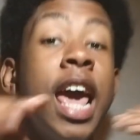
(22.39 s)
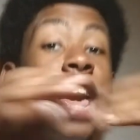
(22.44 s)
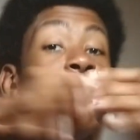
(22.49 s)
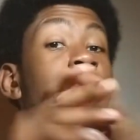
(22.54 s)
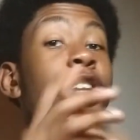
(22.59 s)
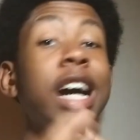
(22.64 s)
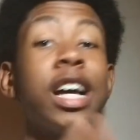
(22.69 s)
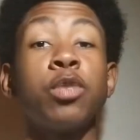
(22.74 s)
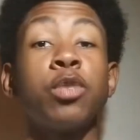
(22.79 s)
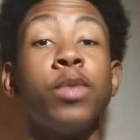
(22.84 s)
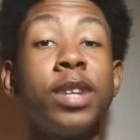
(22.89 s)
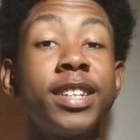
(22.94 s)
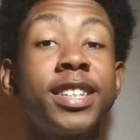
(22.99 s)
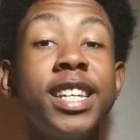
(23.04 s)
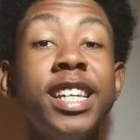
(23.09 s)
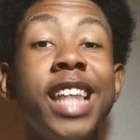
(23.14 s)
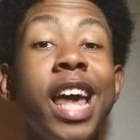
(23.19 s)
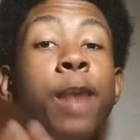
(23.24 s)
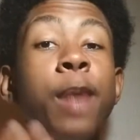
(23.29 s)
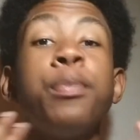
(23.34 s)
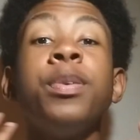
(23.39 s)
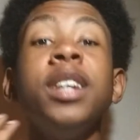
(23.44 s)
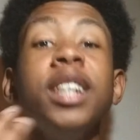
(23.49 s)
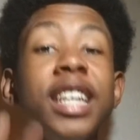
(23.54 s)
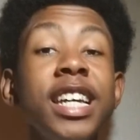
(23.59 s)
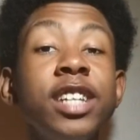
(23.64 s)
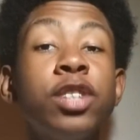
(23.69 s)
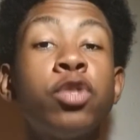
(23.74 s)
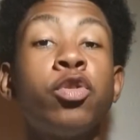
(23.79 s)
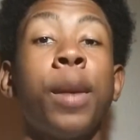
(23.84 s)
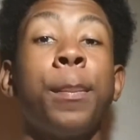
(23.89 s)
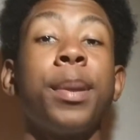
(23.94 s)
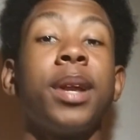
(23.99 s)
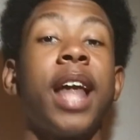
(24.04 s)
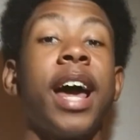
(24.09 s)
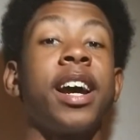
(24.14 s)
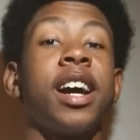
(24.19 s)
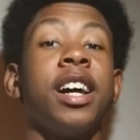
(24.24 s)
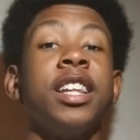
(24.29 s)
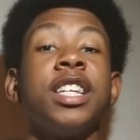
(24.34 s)
If you guys want to see that, please drop a
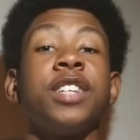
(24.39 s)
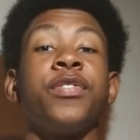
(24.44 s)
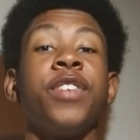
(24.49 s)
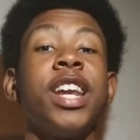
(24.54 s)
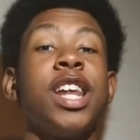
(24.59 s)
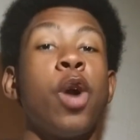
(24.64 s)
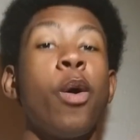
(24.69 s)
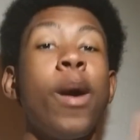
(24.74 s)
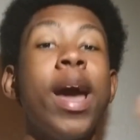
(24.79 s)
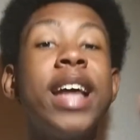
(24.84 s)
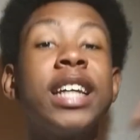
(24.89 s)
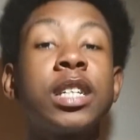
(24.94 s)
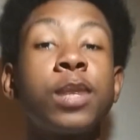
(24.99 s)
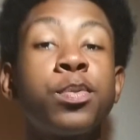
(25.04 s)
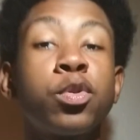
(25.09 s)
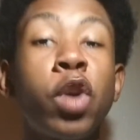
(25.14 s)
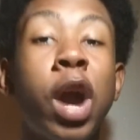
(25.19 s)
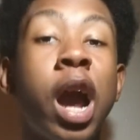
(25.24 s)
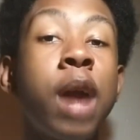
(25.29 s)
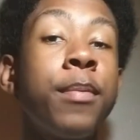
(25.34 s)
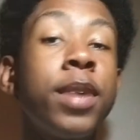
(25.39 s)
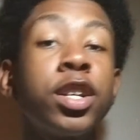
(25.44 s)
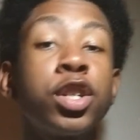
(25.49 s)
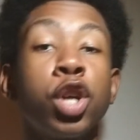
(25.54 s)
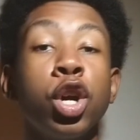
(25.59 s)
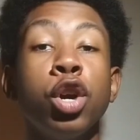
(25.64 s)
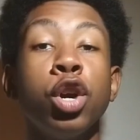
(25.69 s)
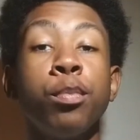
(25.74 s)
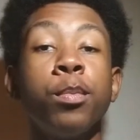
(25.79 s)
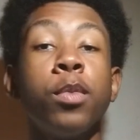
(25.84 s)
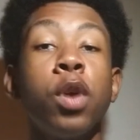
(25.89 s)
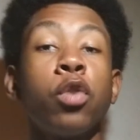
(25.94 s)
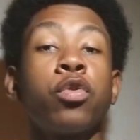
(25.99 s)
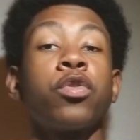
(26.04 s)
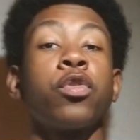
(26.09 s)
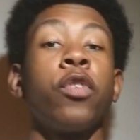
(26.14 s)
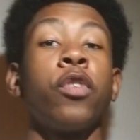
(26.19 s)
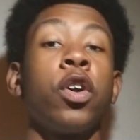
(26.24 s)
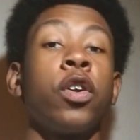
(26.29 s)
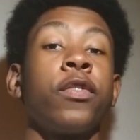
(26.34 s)
like on this video and subscribe and turn
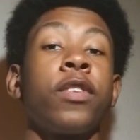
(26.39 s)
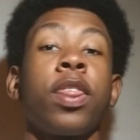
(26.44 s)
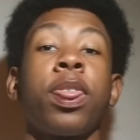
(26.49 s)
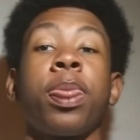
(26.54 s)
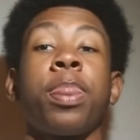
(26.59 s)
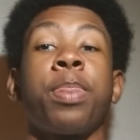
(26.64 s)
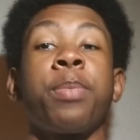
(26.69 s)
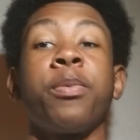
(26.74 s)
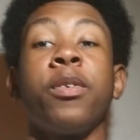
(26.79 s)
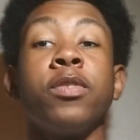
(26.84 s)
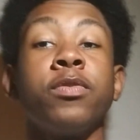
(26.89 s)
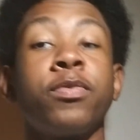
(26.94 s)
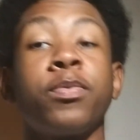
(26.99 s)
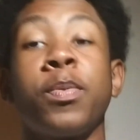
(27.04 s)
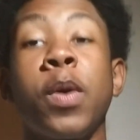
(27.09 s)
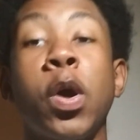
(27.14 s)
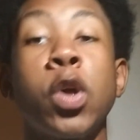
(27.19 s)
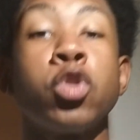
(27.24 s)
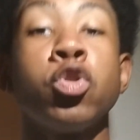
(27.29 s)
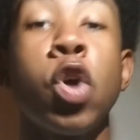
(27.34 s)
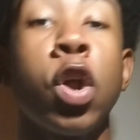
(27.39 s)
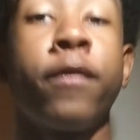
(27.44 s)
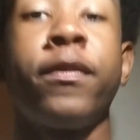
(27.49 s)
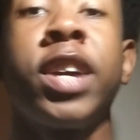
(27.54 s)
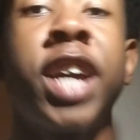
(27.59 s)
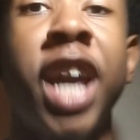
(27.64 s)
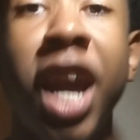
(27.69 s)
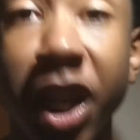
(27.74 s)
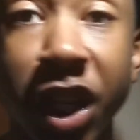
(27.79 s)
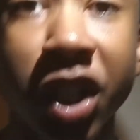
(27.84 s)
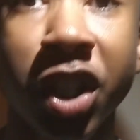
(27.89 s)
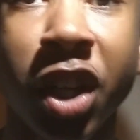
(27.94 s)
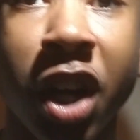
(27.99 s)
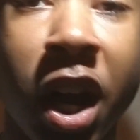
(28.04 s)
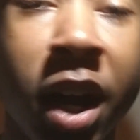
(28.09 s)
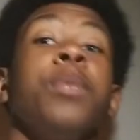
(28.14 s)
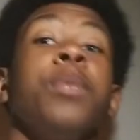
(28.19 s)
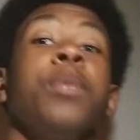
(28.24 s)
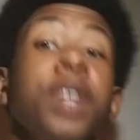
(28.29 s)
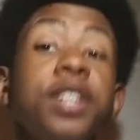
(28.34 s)
post notifications
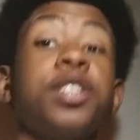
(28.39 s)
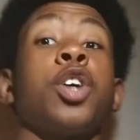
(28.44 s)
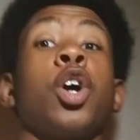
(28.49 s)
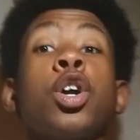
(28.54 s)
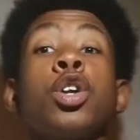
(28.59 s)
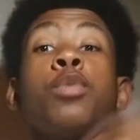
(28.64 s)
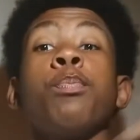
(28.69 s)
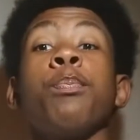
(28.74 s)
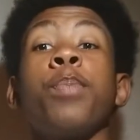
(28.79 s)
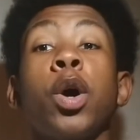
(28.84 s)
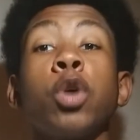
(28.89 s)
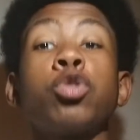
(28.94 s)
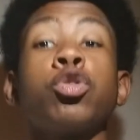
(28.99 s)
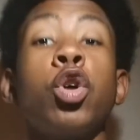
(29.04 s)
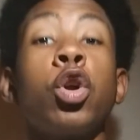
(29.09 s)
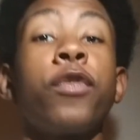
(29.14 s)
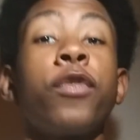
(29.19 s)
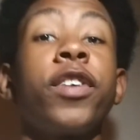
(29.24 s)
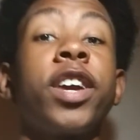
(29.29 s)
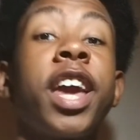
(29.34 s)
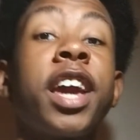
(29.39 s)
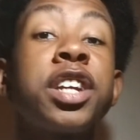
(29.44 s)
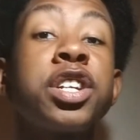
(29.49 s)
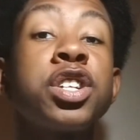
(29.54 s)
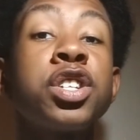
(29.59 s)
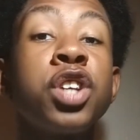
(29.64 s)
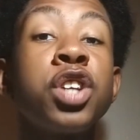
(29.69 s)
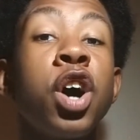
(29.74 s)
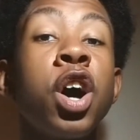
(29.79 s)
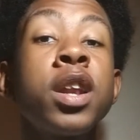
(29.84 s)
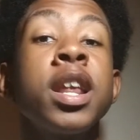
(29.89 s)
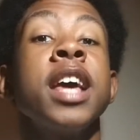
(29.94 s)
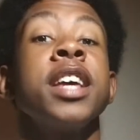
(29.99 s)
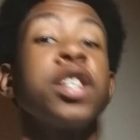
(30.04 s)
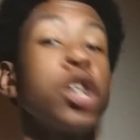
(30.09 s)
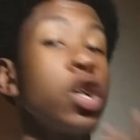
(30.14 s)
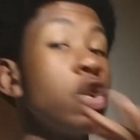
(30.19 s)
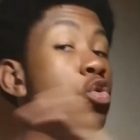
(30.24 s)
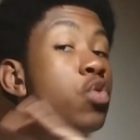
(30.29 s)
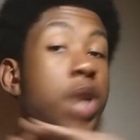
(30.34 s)
Please turn post notifications on
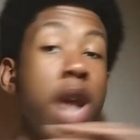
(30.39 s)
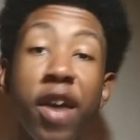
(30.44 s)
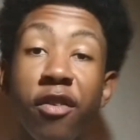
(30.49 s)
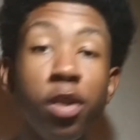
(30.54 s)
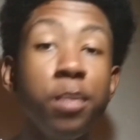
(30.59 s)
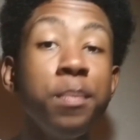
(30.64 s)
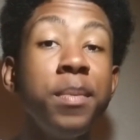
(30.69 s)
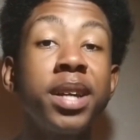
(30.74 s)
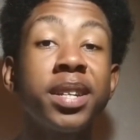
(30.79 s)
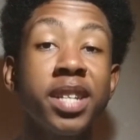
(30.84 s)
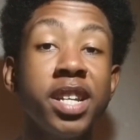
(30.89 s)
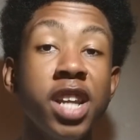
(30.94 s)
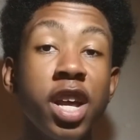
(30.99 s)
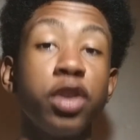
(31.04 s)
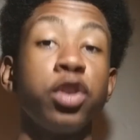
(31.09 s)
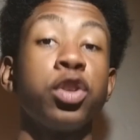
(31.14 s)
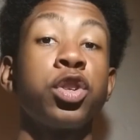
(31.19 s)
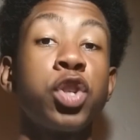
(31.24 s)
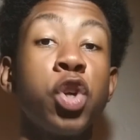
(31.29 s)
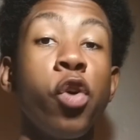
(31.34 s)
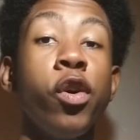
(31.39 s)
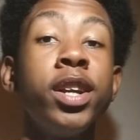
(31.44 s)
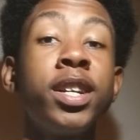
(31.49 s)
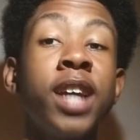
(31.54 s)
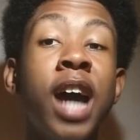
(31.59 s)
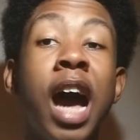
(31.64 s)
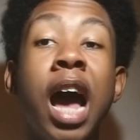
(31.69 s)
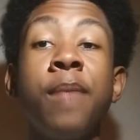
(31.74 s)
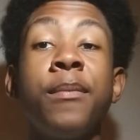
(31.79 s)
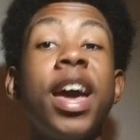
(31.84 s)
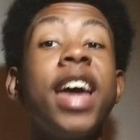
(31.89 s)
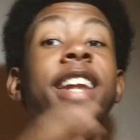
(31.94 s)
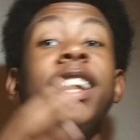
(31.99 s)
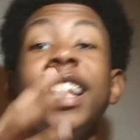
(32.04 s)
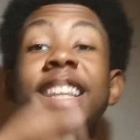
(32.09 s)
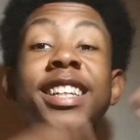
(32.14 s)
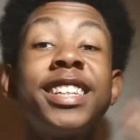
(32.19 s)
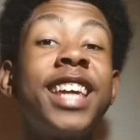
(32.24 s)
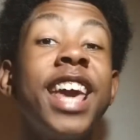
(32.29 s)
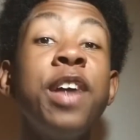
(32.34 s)
so you never miss another story time. And
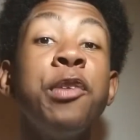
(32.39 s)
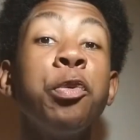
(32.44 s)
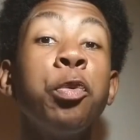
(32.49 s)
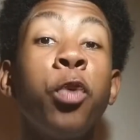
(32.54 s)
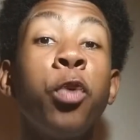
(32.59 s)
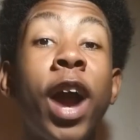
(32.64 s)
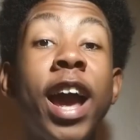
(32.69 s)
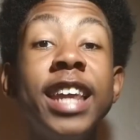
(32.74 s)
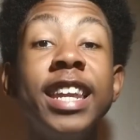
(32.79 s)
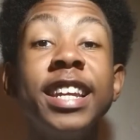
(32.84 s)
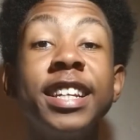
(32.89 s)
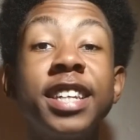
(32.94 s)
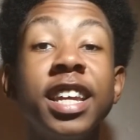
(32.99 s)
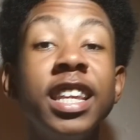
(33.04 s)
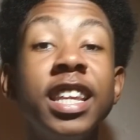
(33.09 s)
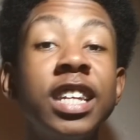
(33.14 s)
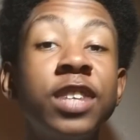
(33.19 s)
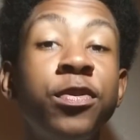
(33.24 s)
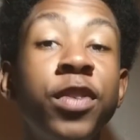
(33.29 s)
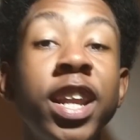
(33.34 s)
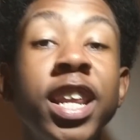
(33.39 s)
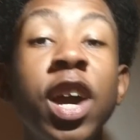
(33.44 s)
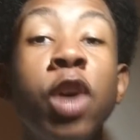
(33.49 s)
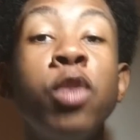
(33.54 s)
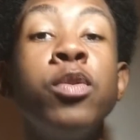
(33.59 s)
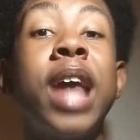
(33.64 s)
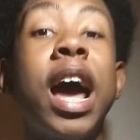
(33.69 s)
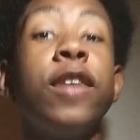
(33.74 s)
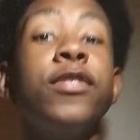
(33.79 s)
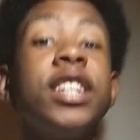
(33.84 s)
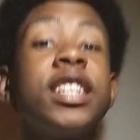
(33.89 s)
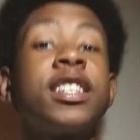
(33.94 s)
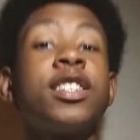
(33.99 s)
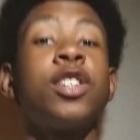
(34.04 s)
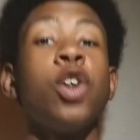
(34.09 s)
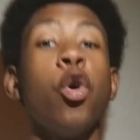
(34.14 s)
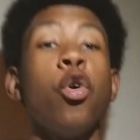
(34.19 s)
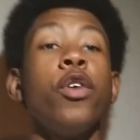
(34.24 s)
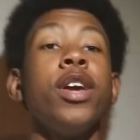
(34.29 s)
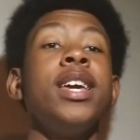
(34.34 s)
let's get right into this video. Now, this
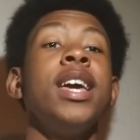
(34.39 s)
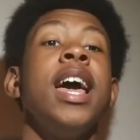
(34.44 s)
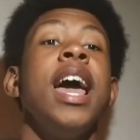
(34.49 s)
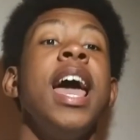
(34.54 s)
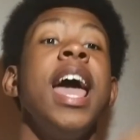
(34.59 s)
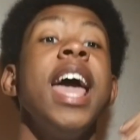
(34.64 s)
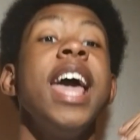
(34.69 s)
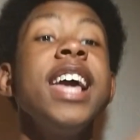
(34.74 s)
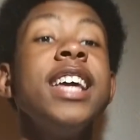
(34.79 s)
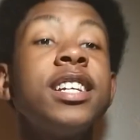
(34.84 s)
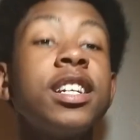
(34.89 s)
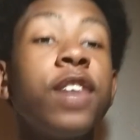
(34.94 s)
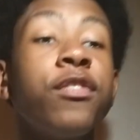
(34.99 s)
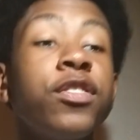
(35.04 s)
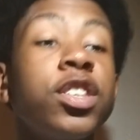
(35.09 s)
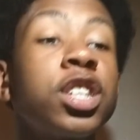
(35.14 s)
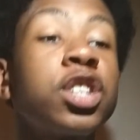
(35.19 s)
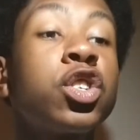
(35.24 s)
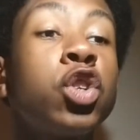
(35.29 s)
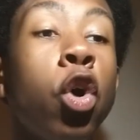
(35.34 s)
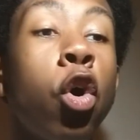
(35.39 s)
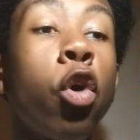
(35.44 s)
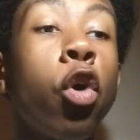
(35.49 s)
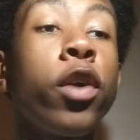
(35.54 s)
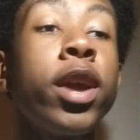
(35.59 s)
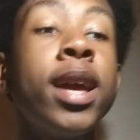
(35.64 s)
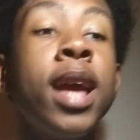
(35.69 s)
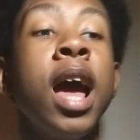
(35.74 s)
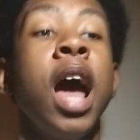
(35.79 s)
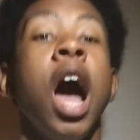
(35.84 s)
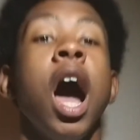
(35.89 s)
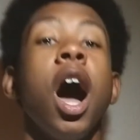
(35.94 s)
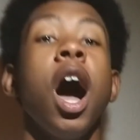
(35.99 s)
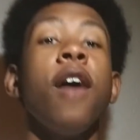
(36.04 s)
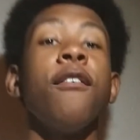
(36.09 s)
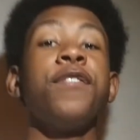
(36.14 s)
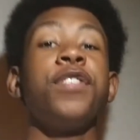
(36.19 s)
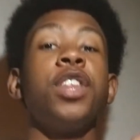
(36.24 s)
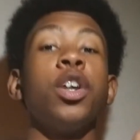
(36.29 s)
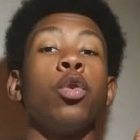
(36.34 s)
story is of the story
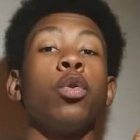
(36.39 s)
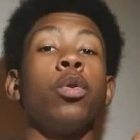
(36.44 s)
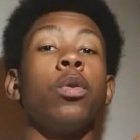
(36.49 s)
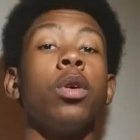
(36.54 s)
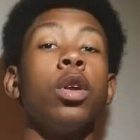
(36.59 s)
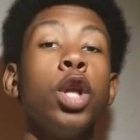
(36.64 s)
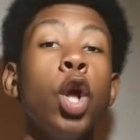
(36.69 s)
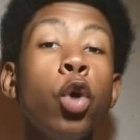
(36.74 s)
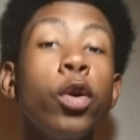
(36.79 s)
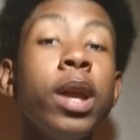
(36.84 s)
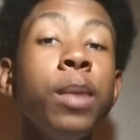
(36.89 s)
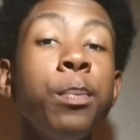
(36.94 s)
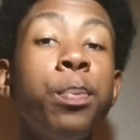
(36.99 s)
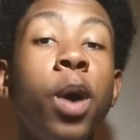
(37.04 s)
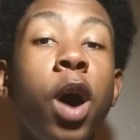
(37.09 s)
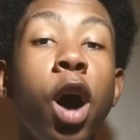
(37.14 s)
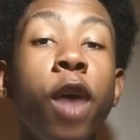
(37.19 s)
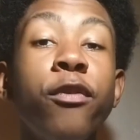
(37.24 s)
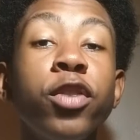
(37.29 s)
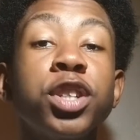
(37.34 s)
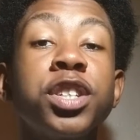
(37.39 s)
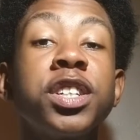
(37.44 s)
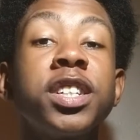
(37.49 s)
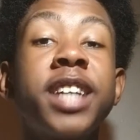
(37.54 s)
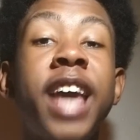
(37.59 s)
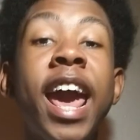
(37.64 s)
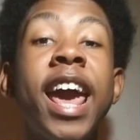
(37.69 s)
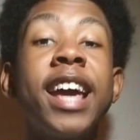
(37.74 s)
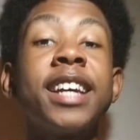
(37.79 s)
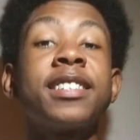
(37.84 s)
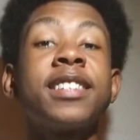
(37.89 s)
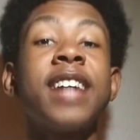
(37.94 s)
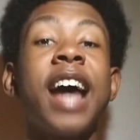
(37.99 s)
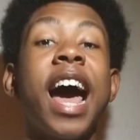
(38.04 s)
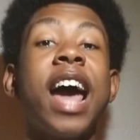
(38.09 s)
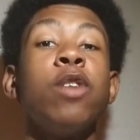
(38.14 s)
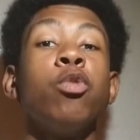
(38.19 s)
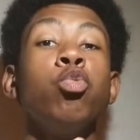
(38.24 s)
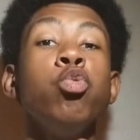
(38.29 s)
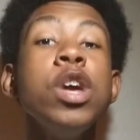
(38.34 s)
of the Logan Paul versus
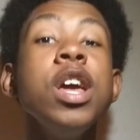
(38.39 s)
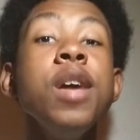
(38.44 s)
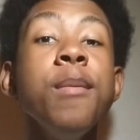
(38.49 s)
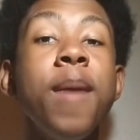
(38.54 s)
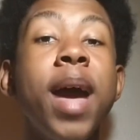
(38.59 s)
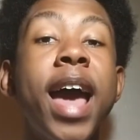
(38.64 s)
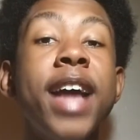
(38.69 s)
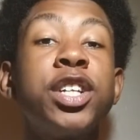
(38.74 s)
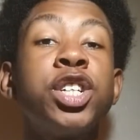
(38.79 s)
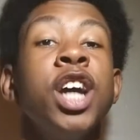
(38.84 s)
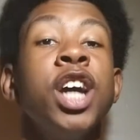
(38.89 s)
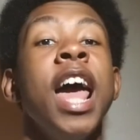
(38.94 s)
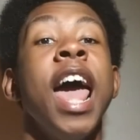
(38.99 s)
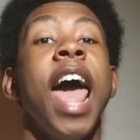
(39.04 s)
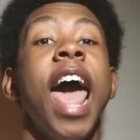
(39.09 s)
KSI rematch